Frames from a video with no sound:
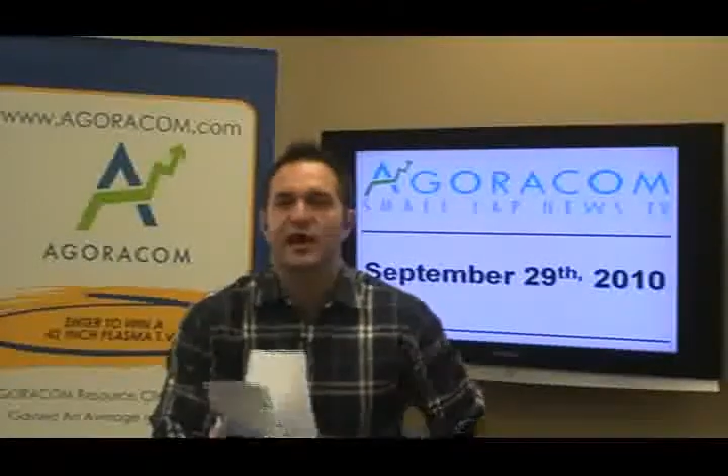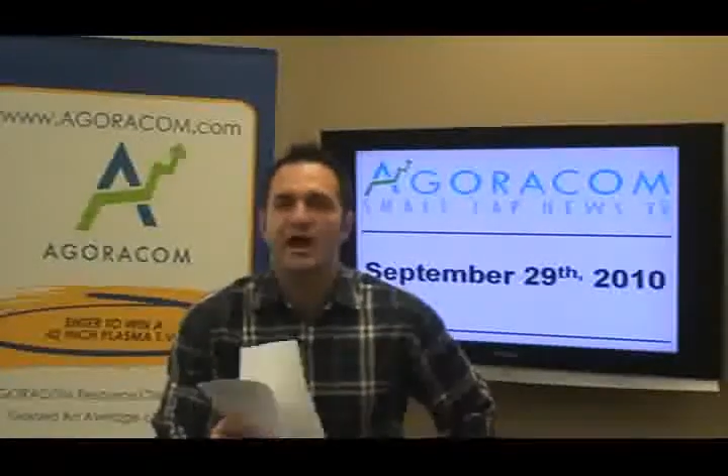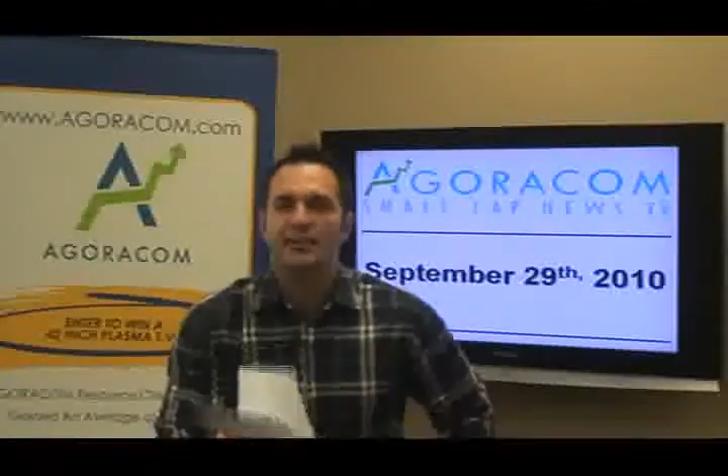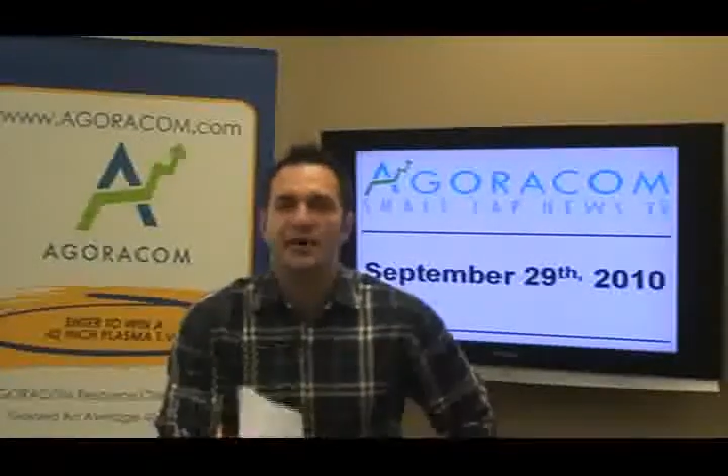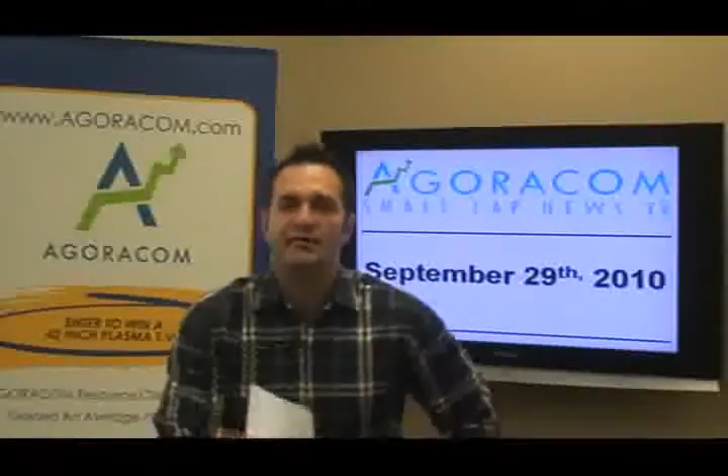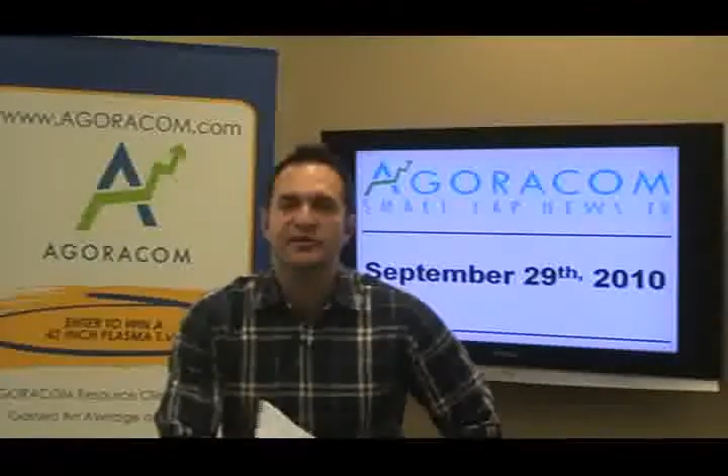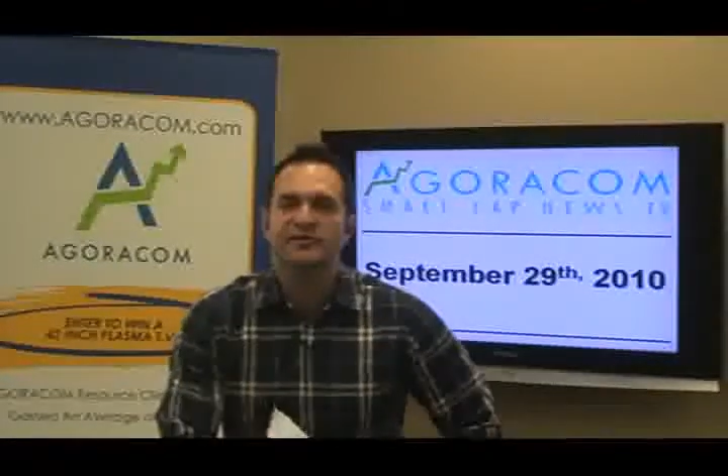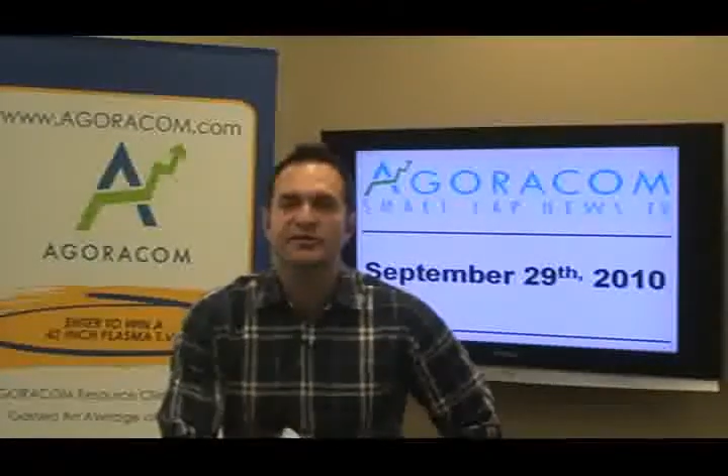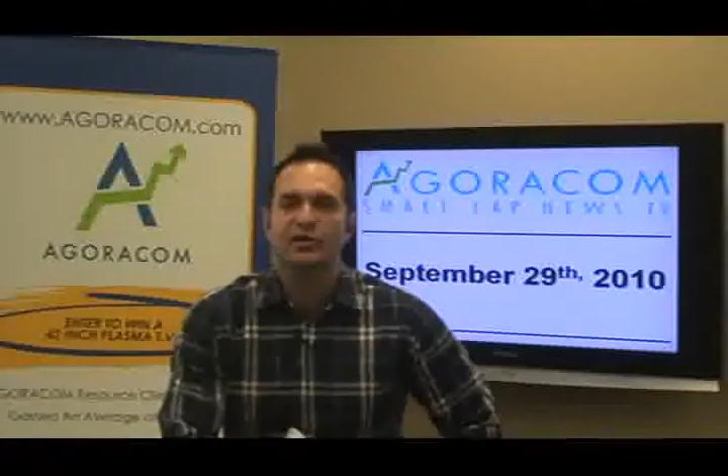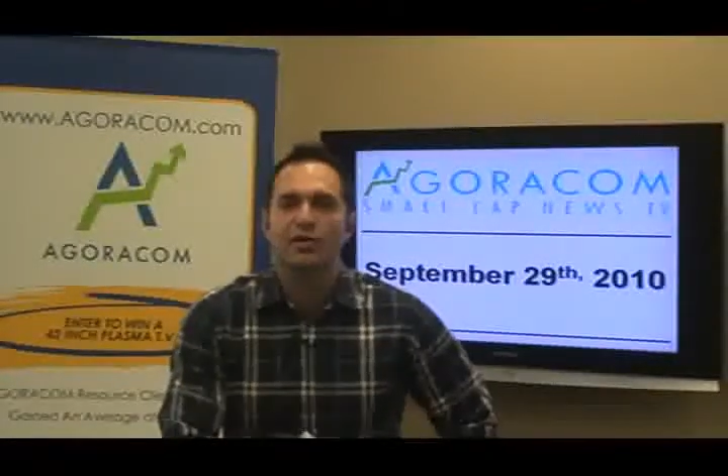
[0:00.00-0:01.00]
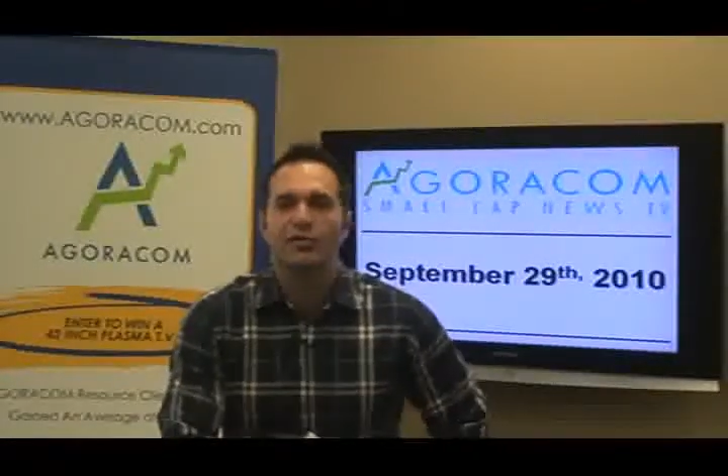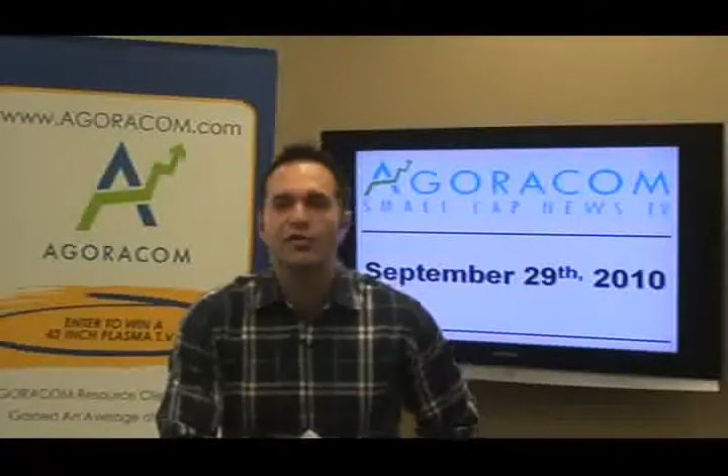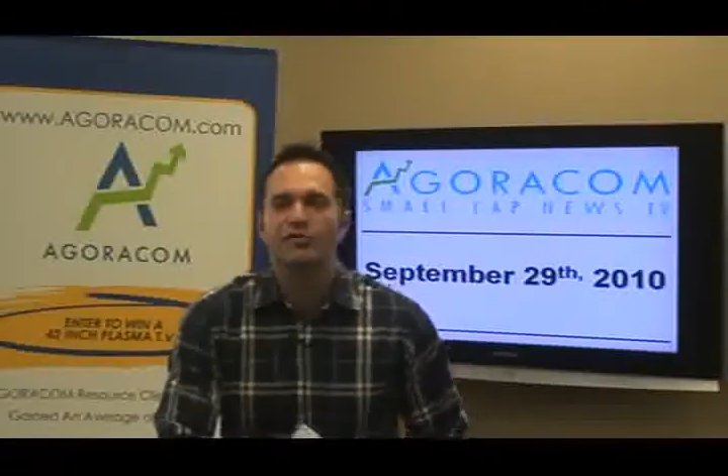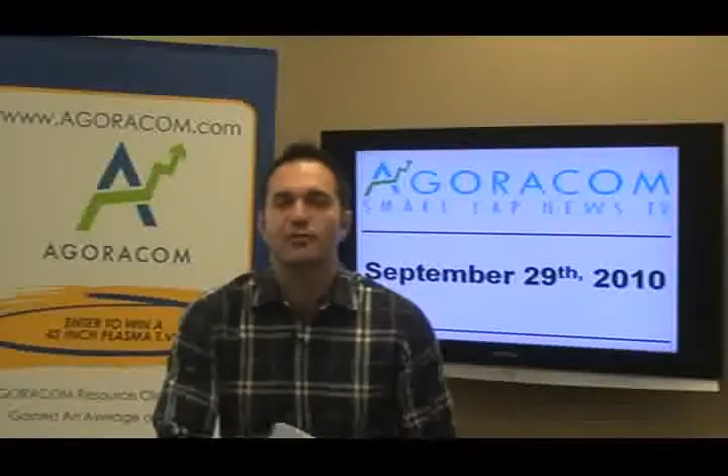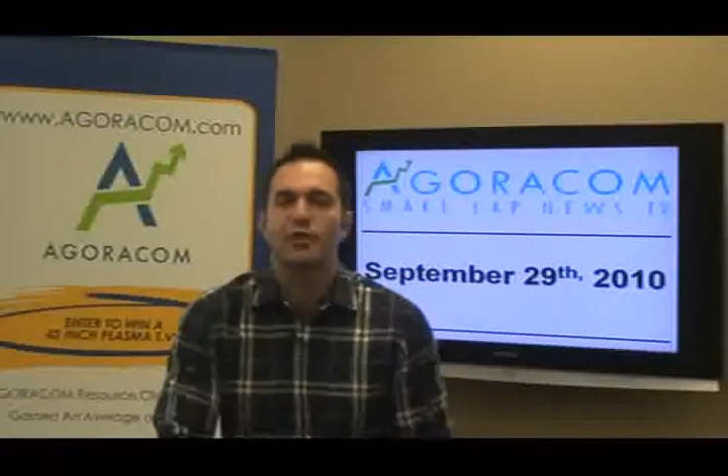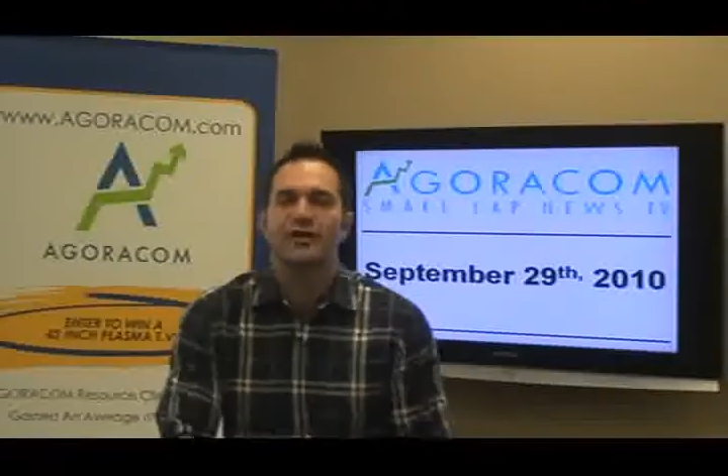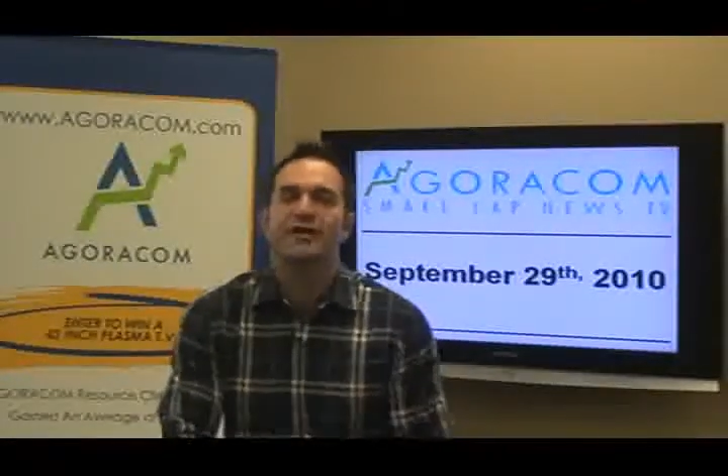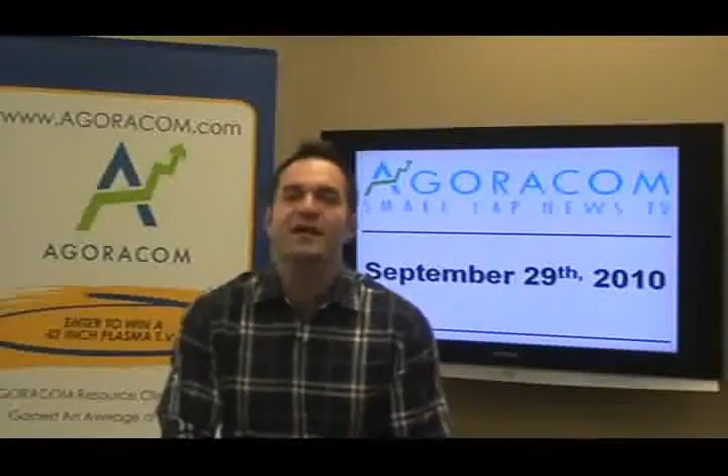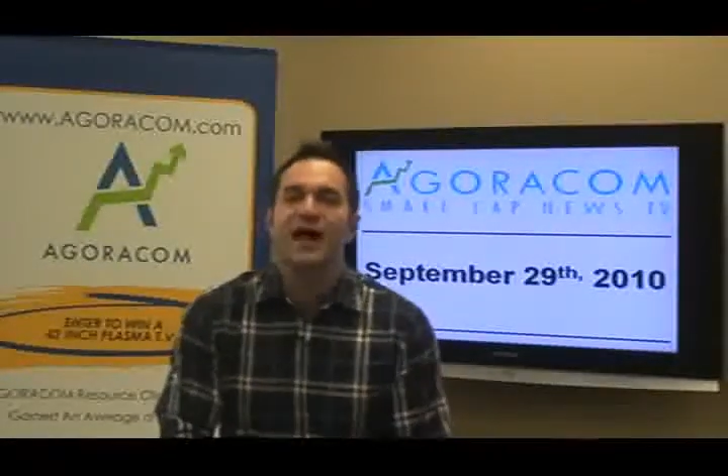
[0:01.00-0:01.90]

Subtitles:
lot of press releases to go through this morning.